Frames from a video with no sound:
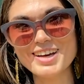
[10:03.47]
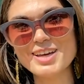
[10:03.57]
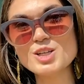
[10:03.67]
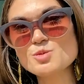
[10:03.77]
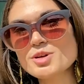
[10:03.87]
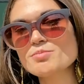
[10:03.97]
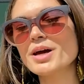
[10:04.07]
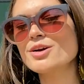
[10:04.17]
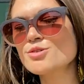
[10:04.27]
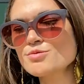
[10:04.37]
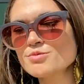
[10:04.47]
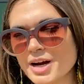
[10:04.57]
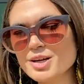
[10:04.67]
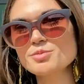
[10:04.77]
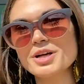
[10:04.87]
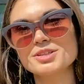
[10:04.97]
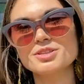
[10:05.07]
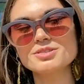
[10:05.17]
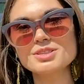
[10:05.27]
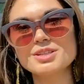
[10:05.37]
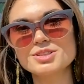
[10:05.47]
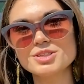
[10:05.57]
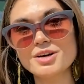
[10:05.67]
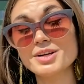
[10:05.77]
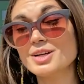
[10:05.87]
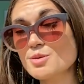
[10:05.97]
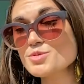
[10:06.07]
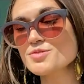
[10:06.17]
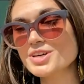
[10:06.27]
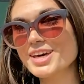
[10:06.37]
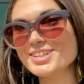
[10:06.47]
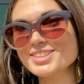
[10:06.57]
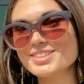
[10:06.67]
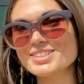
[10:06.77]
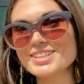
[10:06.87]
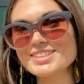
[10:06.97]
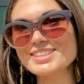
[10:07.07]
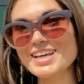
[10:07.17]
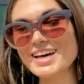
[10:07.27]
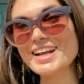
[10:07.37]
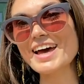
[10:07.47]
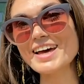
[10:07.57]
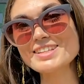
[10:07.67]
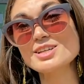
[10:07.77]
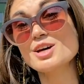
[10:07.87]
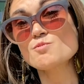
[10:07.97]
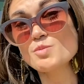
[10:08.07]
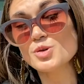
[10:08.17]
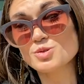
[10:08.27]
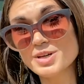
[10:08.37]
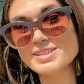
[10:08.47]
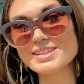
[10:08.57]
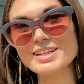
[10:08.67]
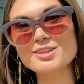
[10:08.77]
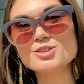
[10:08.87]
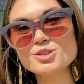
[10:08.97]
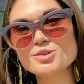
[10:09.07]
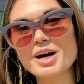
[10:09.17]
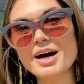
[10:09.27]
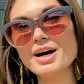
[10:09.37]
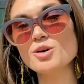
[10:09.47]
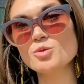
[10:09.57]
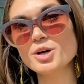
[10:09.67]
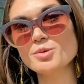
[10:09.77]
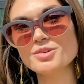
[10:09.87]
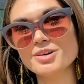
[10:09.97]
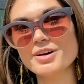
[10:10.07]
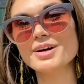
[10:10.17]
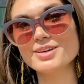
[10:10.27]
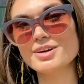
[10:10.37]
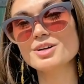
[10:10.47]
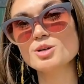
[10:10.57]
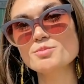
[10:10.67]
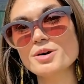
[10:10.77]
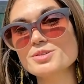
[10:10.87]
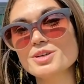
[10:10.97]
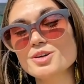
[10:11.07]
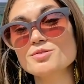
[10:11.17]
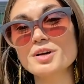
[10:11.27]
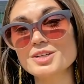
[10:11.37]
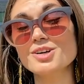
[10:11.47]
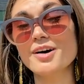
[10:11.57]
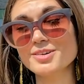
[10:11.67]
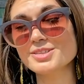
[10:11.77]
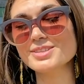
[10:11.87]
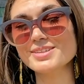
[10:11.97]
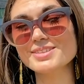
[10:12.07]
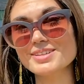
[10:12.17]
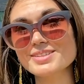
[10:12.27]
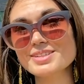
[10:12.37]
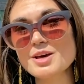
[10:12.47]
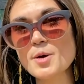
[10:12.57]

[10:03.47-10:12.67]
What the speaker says: It has been my great pleasure to teach her on a number of occasions since then, and most recently to work with her in composing her French honors thesis.